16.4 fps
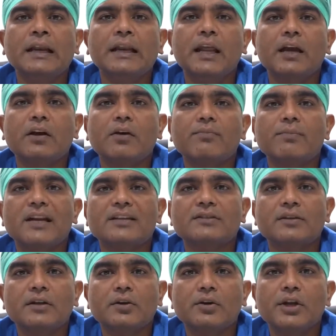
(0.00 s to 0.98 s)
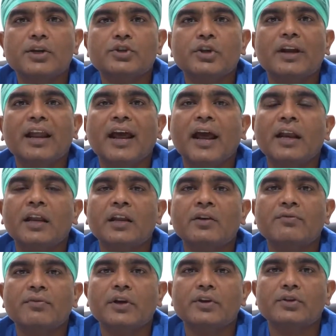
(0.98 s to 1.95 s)
lack of blood circulation and
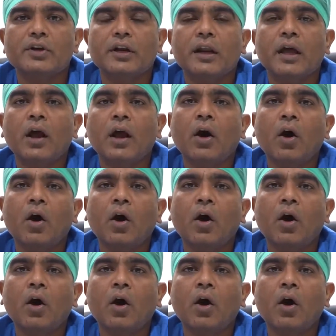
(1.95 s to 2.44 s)
infection.